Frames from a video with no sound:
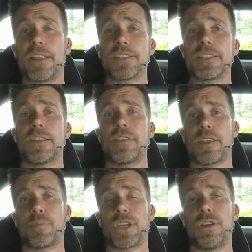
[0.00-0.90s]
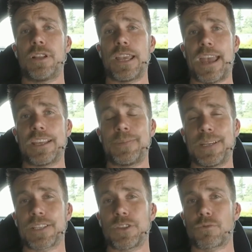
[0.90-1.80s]
this is another peculiar
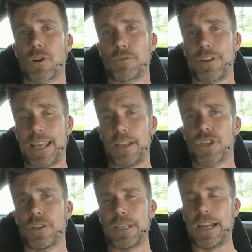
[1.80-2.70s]
aspect to the rotary engine.